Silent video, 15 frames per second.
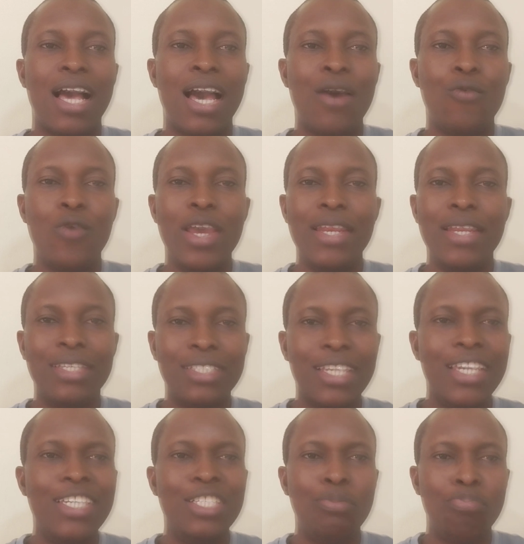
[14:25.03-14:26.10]
And when they
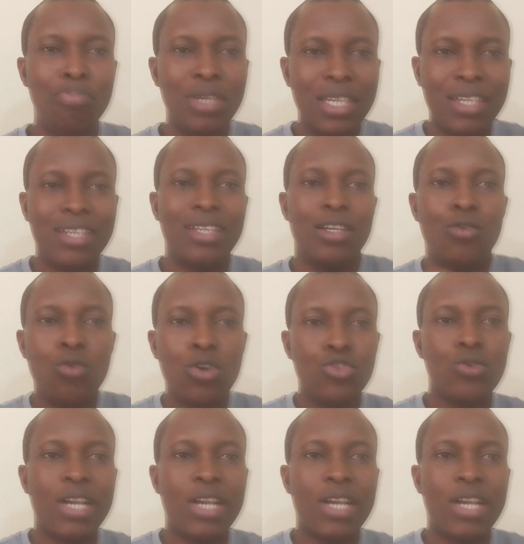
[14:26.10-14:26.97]
say it, pick what